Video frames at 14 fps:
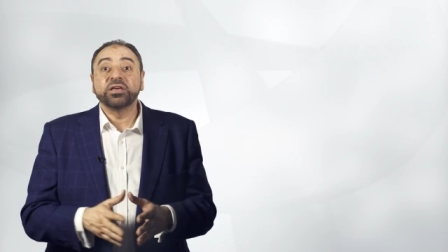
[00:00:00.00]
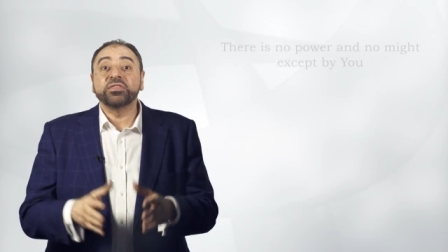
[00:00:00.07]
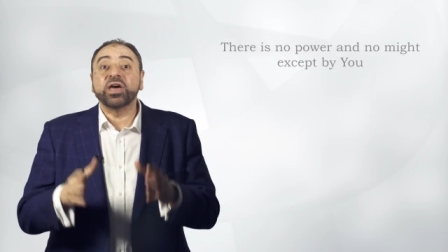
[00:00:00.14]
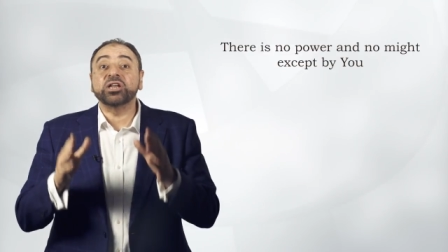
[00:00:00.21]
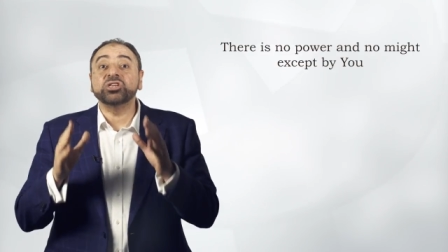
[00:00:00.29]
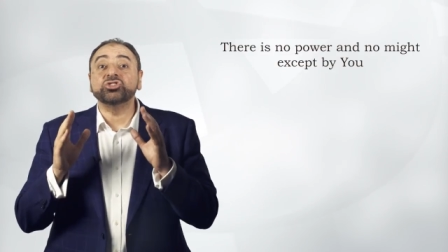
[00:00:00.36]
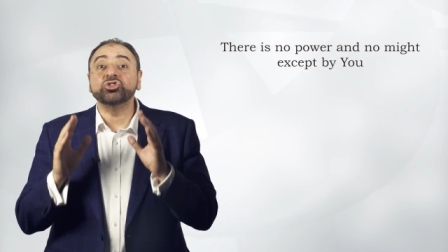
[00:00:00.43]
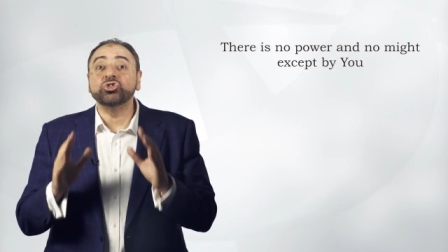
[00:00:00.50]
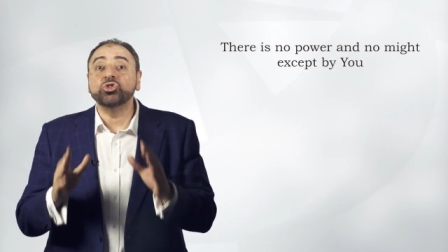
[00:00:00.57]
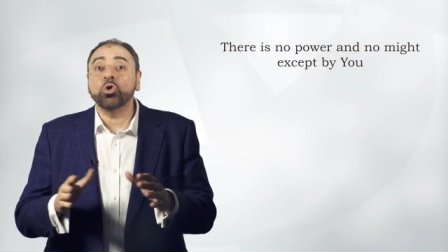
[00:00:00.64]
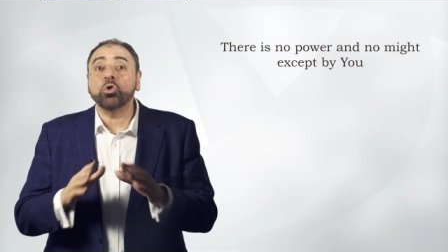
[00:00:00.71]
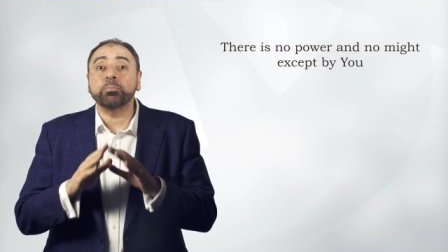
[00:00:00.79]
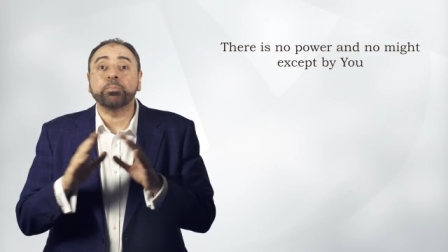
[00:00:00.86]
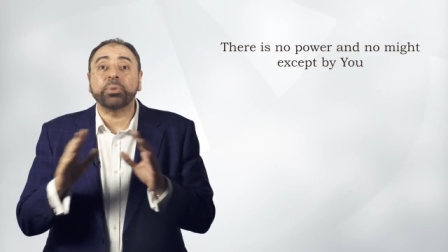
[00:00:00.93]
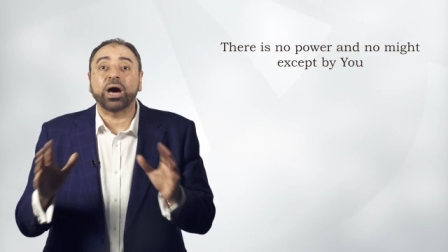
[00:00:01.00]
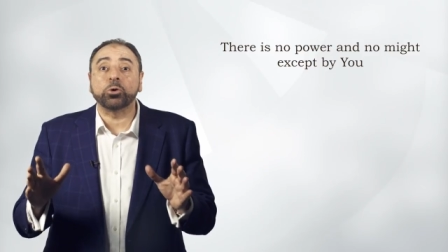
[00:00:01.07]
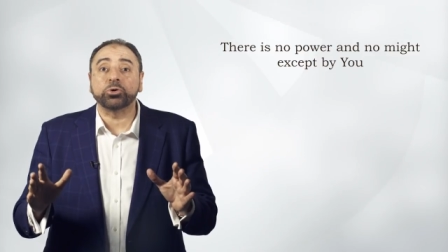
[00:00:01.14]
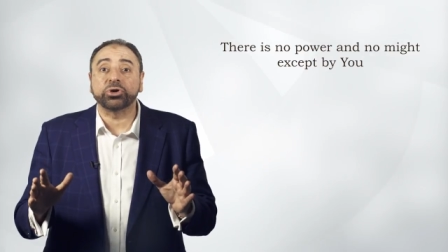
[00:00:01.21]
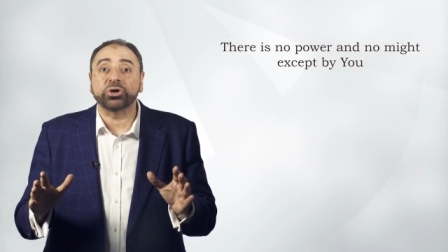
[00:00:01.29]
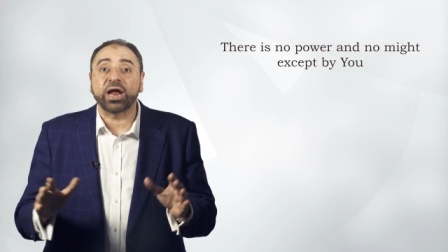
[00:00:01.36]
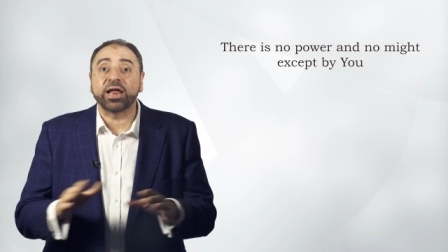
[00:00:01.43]
There is no
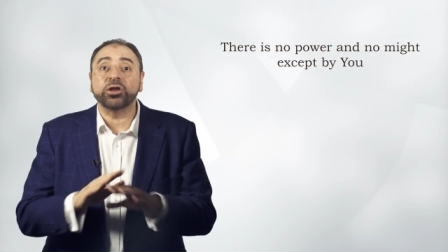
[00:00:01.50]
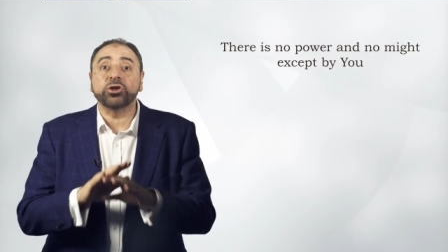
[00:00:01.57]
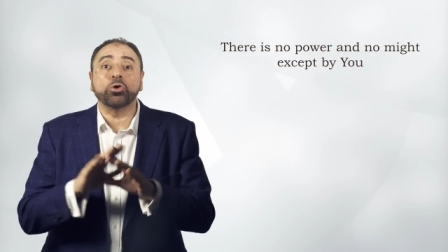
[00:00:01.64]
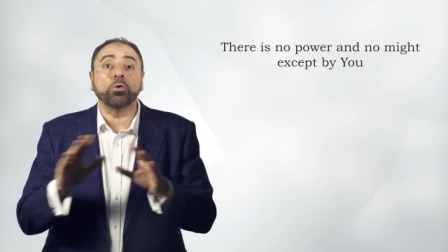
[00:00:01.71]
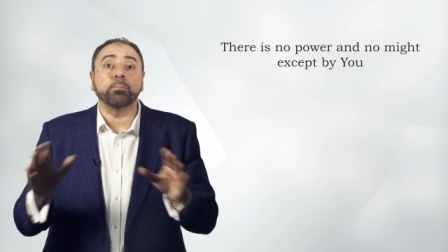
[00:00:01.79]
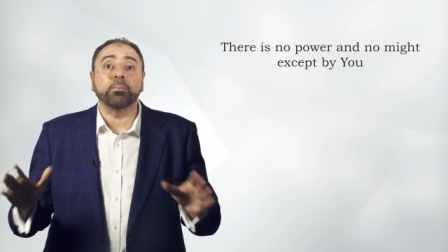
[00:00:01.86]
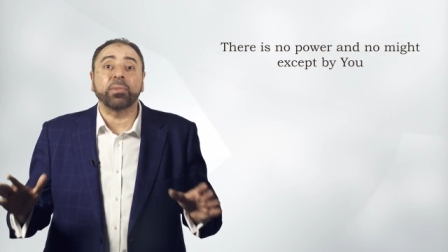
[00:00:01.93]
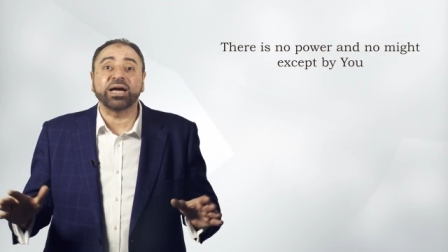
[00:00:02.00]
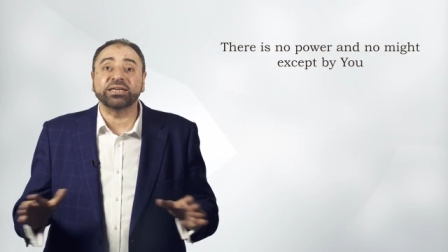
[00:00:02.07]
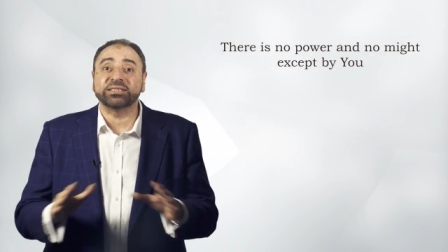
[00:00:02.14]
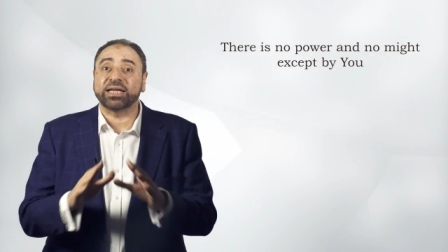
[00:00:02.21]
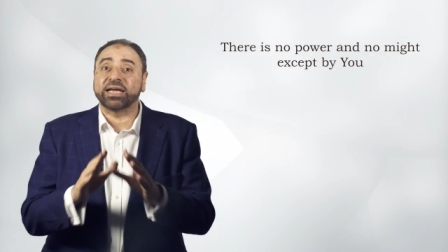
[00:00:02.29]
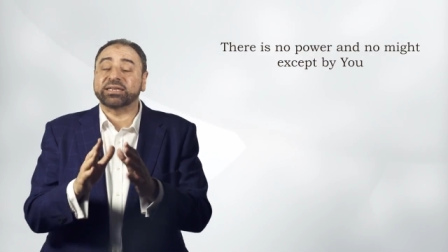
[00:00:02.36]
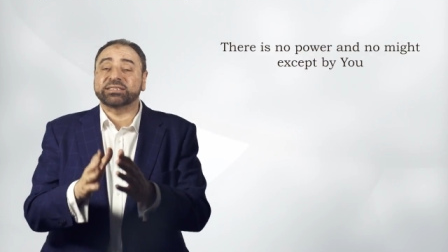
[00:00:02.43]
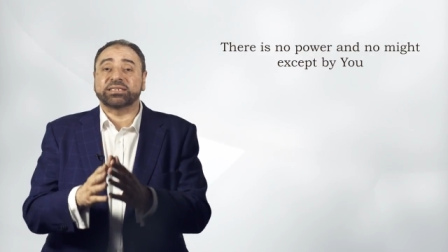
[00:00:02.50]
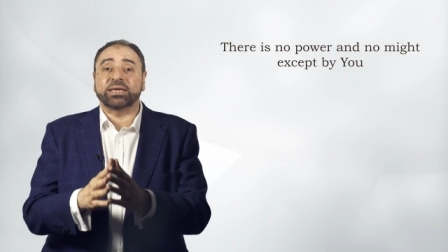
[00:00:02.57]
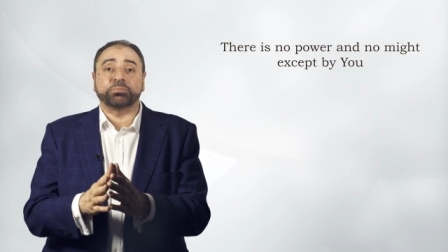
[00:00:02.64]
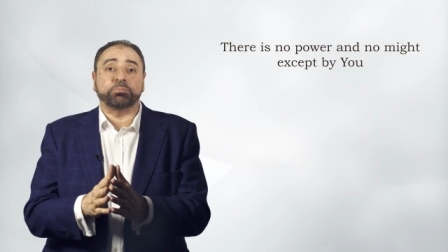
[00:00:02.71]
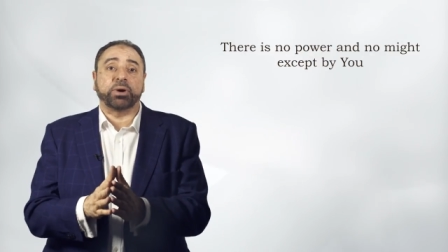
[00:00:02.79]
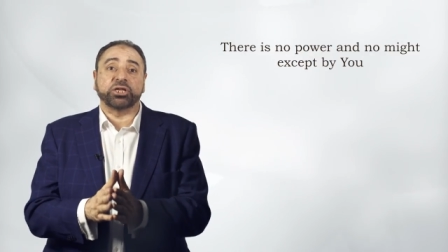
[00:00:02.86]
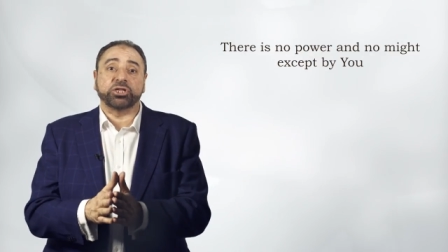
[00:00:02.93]
power and no might
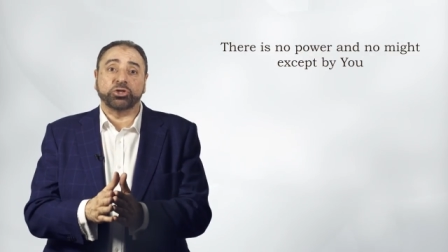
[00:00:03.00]
except by